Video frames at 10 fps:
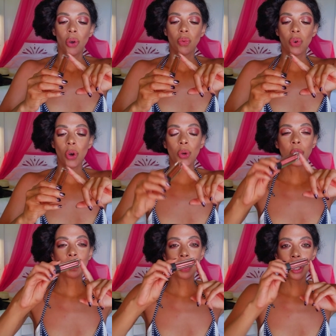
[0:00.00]

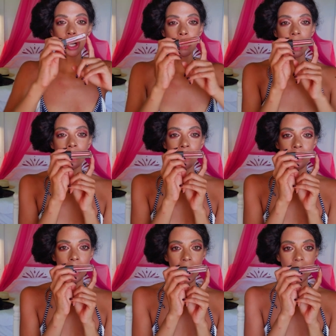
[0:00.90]
Rose Pearl by
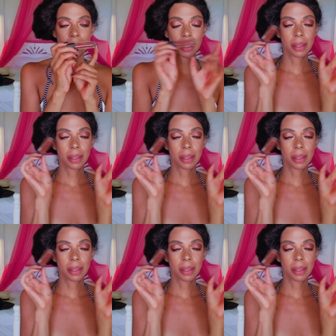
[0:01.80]
Bite.